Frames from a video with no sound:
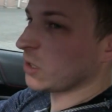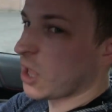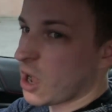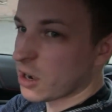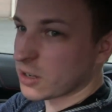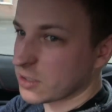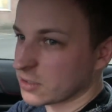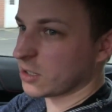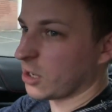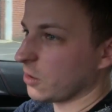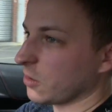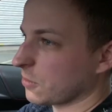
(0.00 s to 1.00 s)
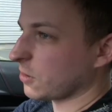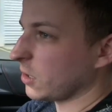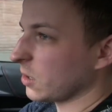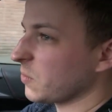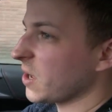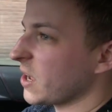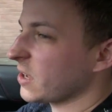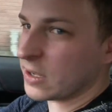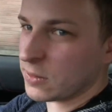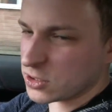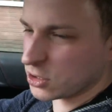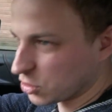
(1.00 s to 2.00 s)
lock on the throttle a bit,
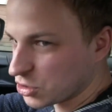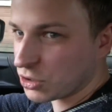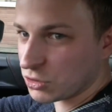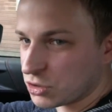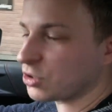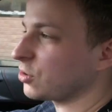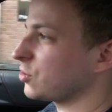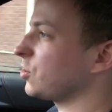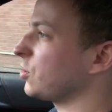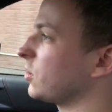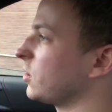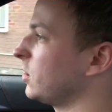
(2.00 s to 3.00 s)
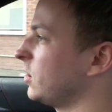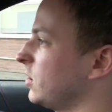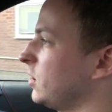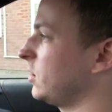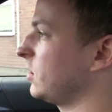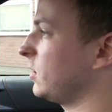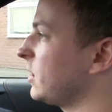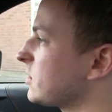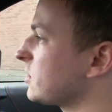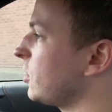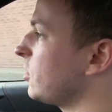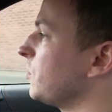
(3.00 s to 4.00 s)
it was just chug chug chug. That's
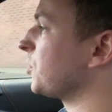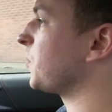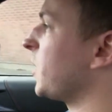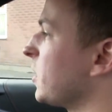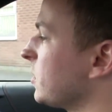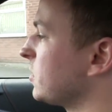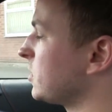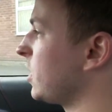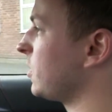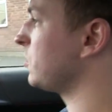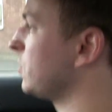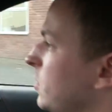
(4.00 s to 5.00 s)
so much better. So